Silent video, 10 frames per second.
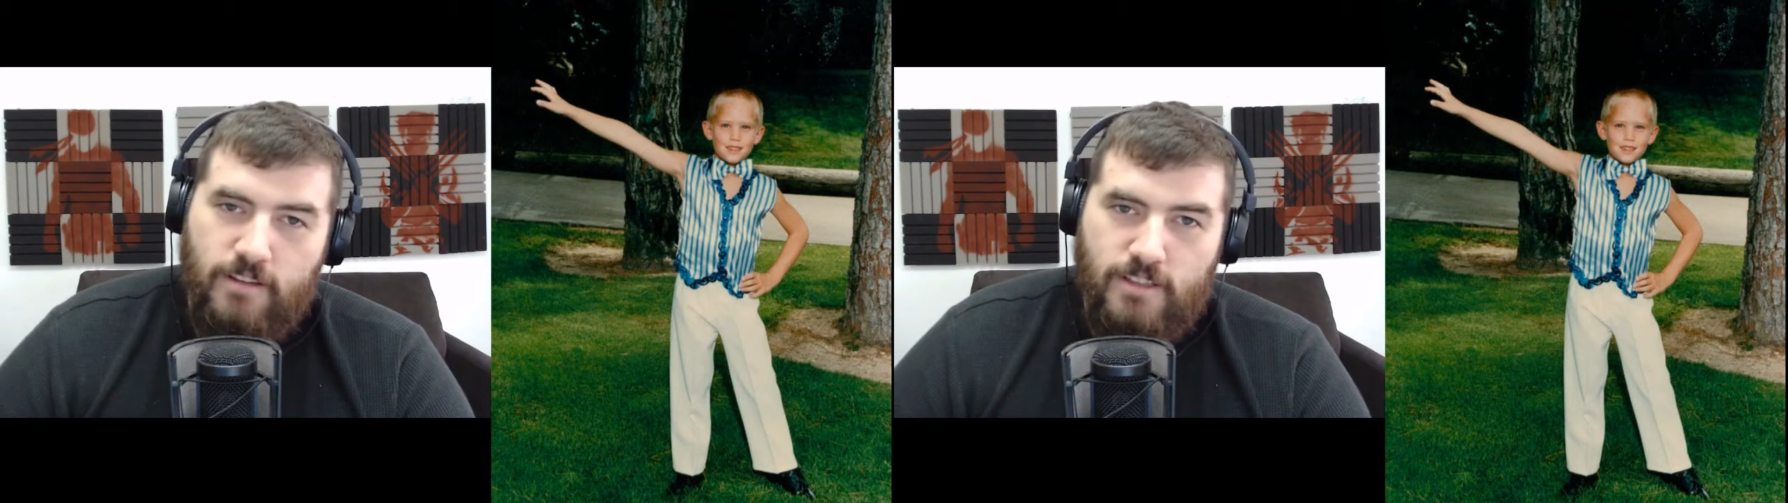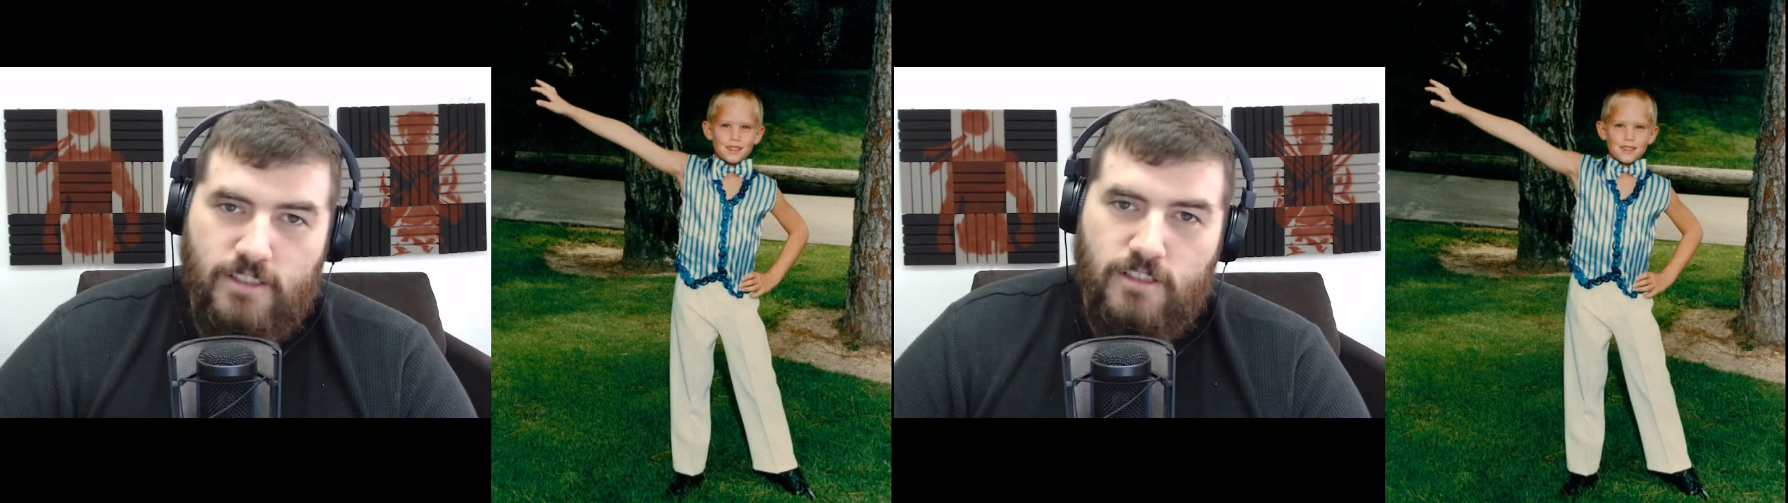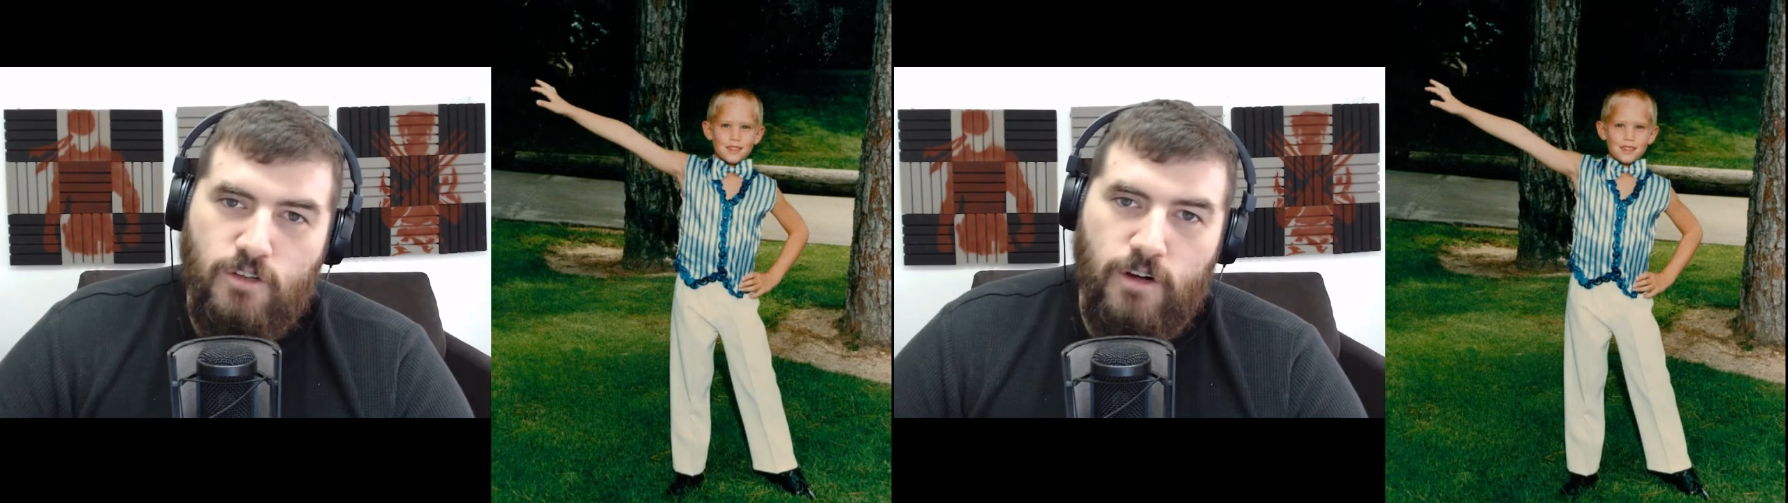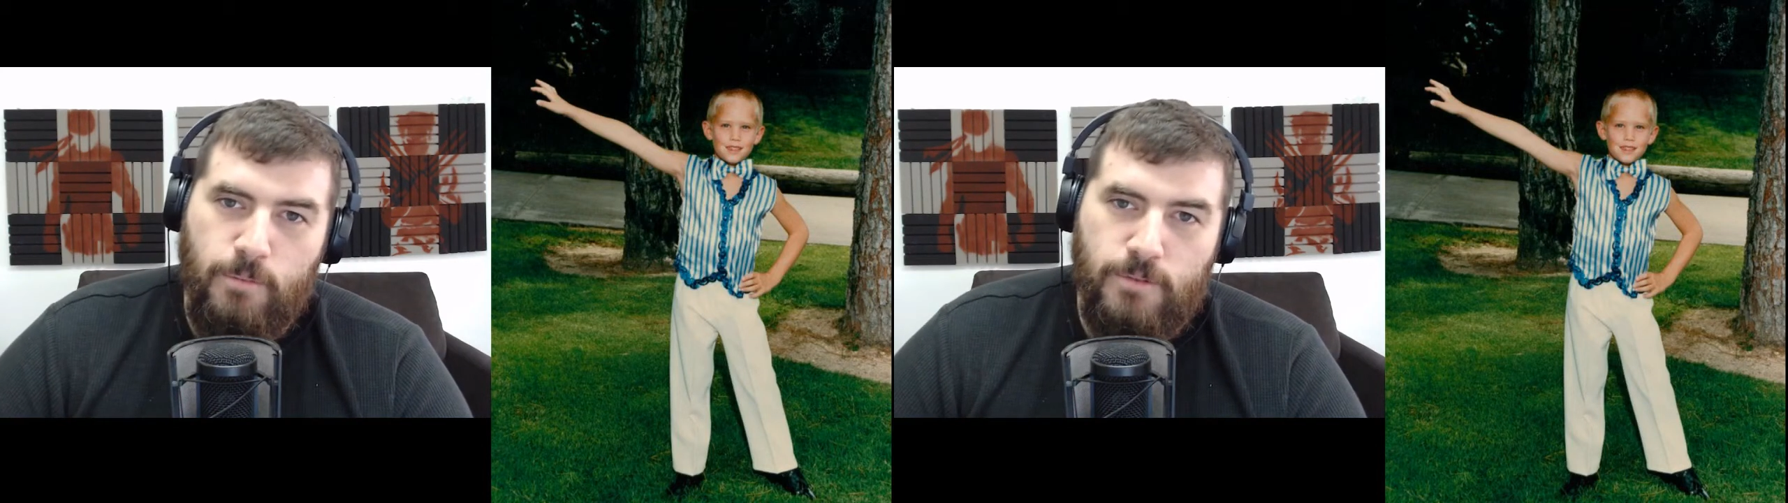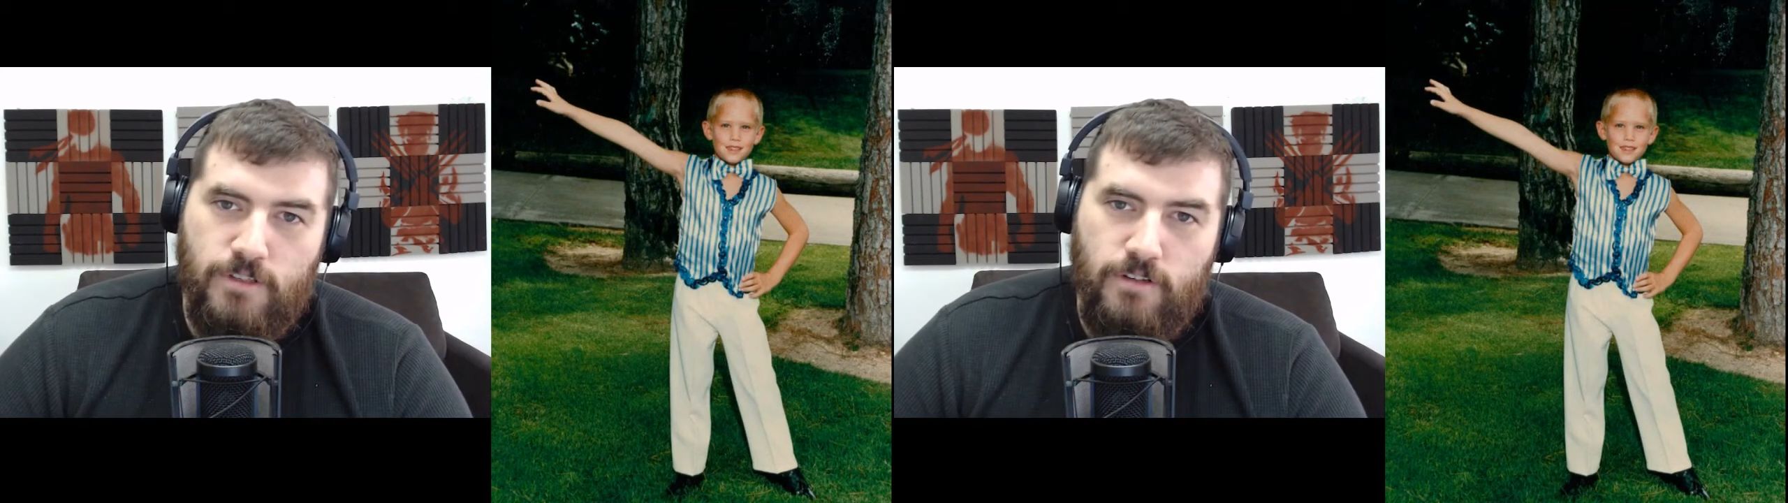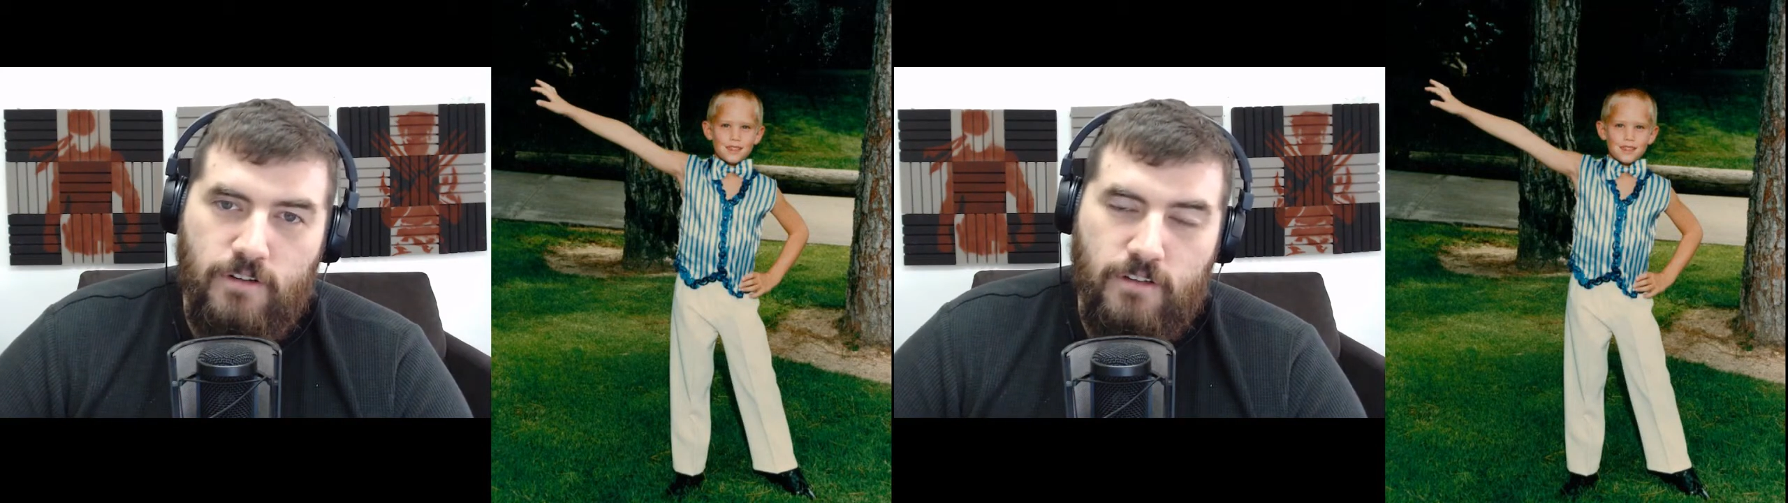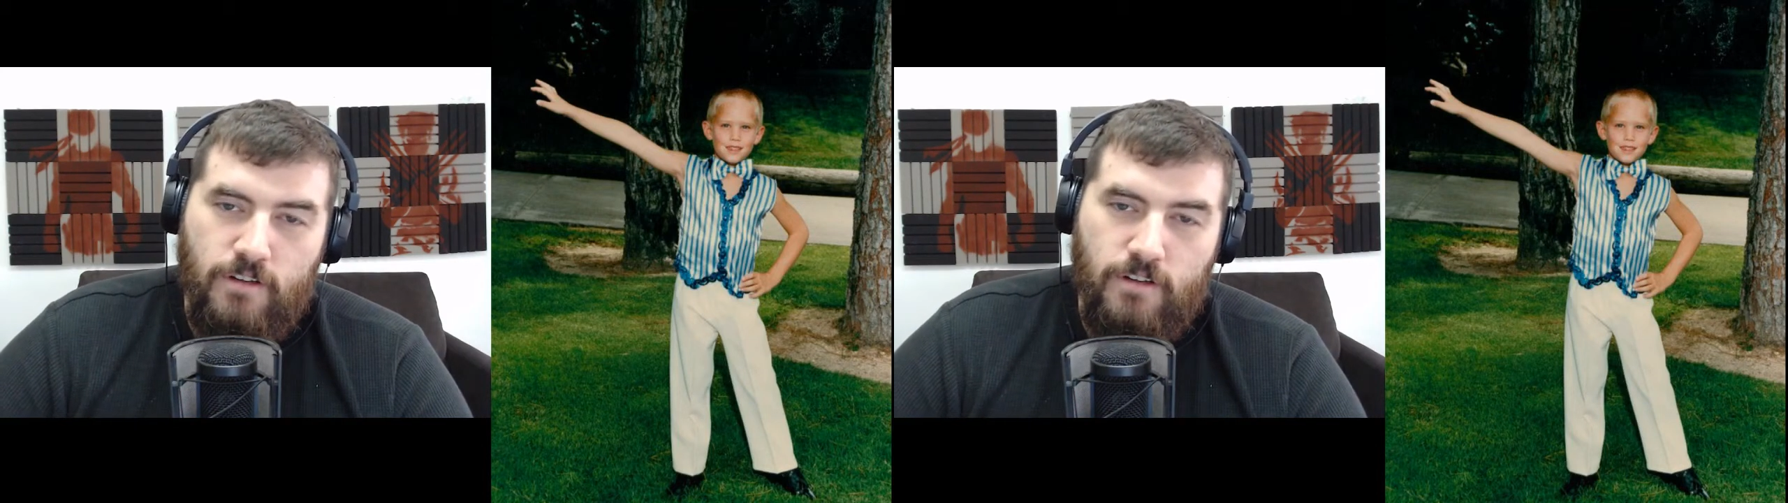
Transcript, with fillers: this is a short episode.